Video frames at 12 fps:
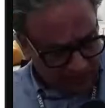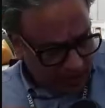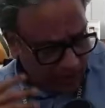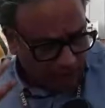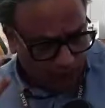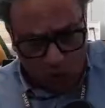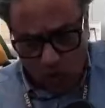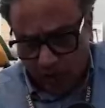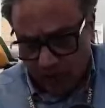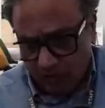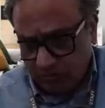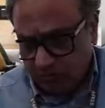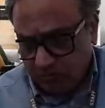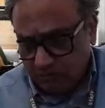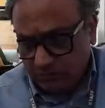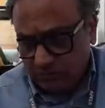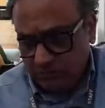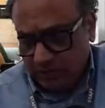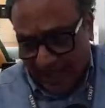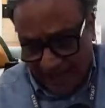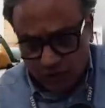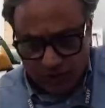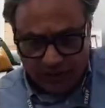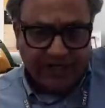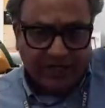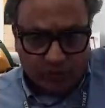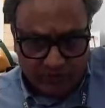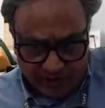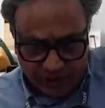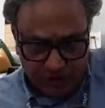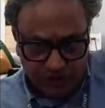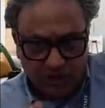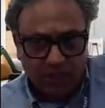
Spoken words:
for actual lead outreach,